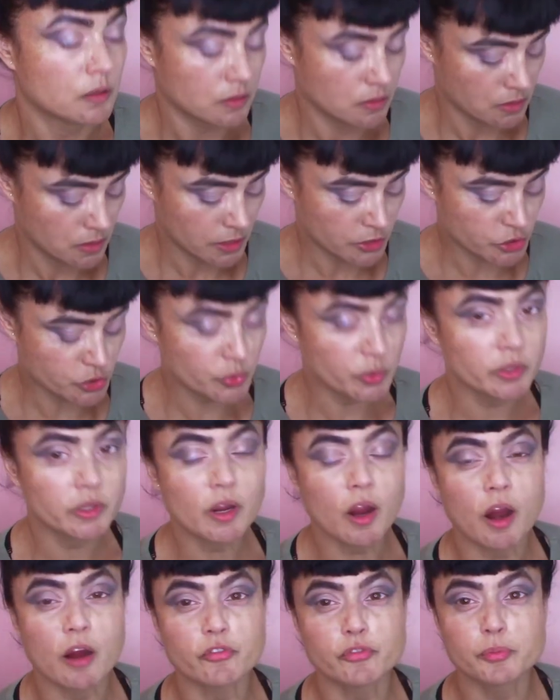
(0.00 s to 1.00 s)
It's really
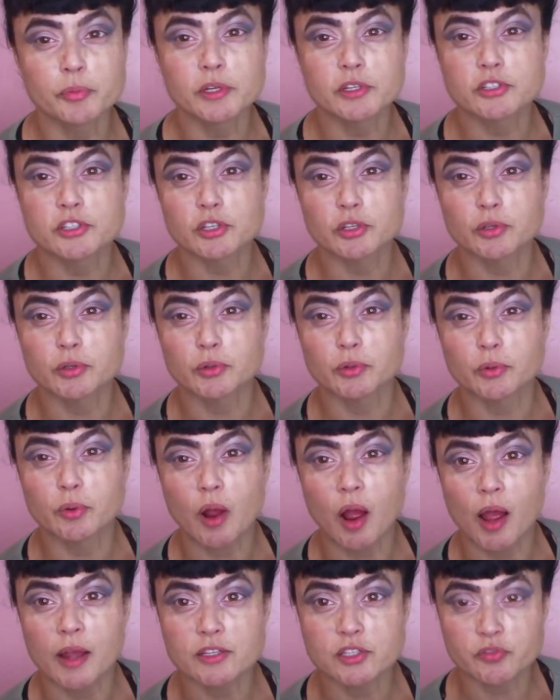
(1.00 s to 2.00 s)
hard for me to do
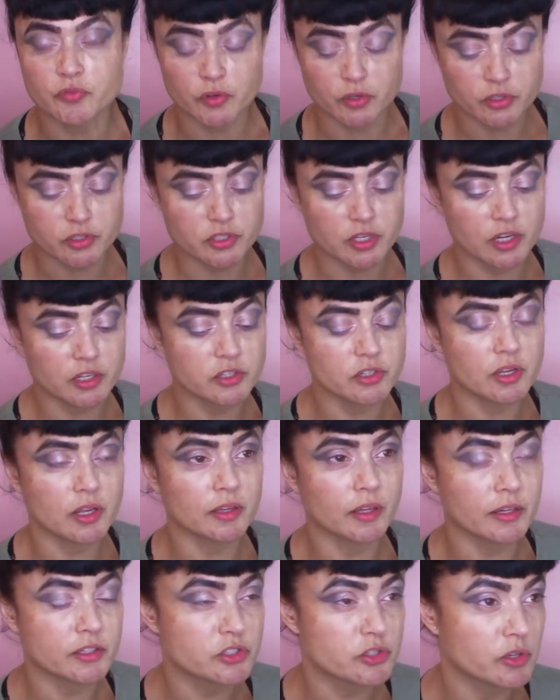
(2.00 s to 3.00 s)
eyes first. I, I
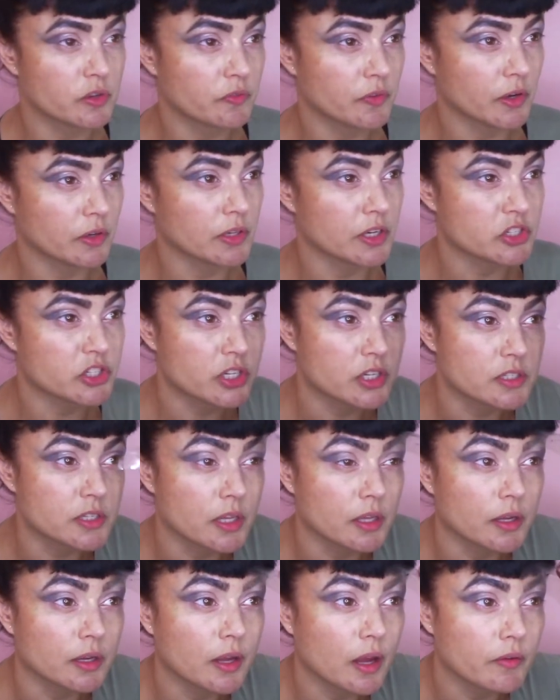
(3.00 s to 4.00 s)
like doing foundation because I
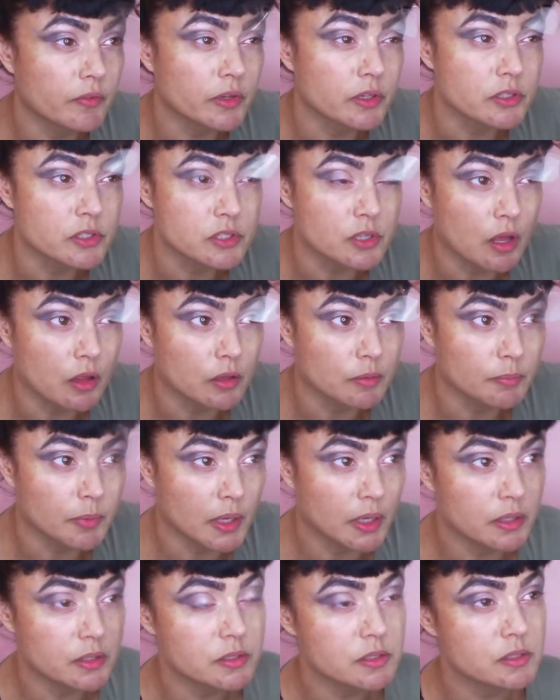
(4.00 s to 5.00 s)
like having a solid
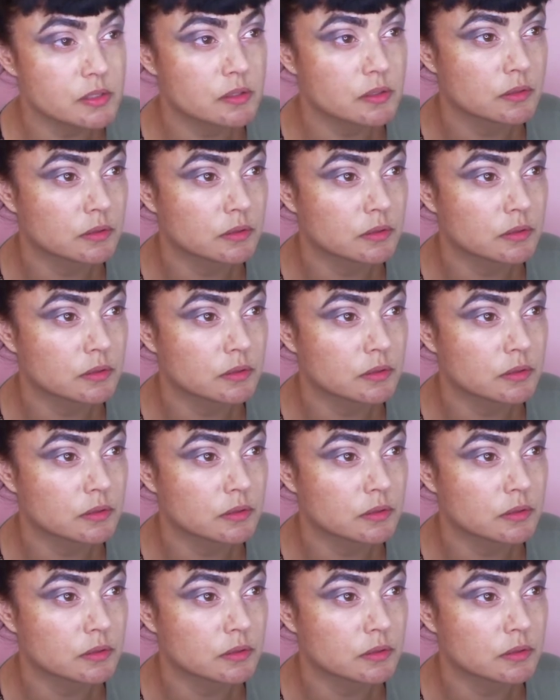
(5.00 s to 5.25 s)
base.